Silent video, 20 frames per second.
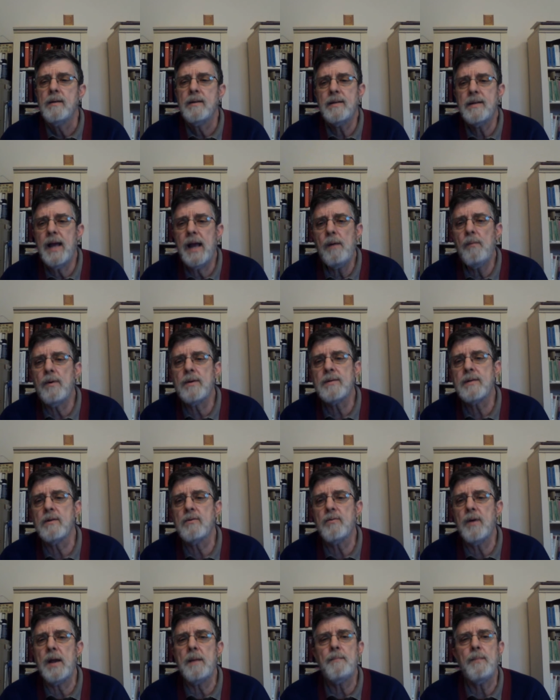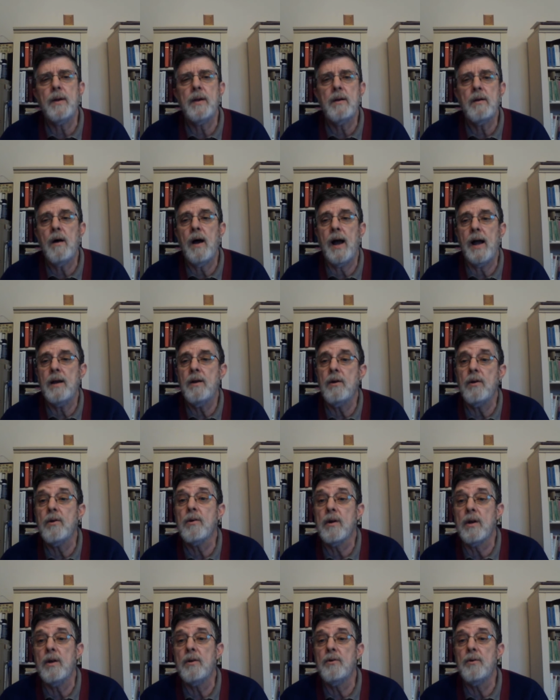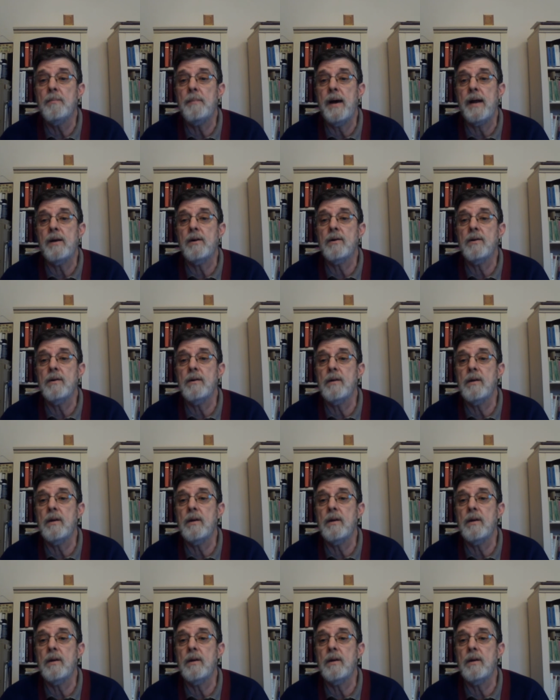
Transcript: today wasn't great, but you know, I know you're going to do better.